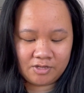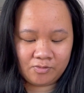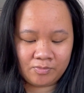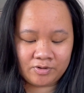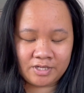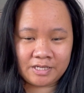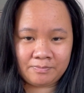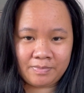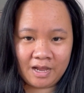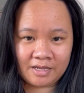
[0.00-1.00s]
you put
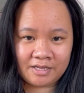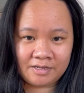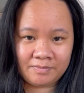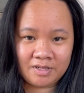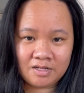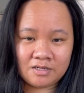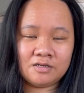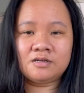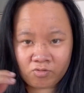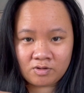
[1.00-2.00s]
it back in the milk,
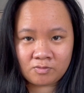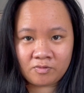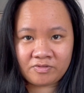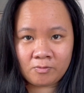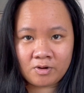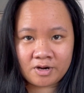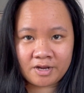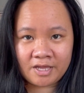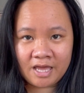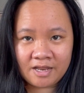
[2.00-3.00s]
soak it with the water
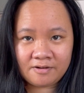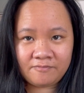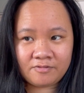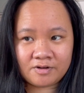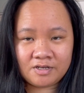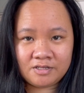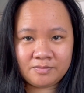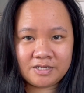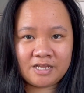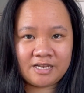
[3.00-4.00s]
again for a little
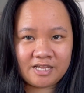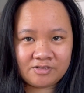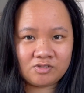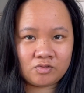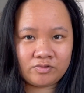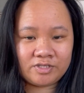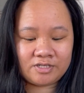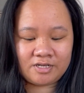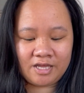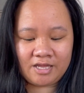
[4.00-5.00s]
bit, and then you squeeze
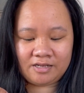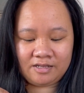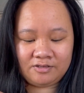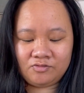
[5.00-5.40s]
it again.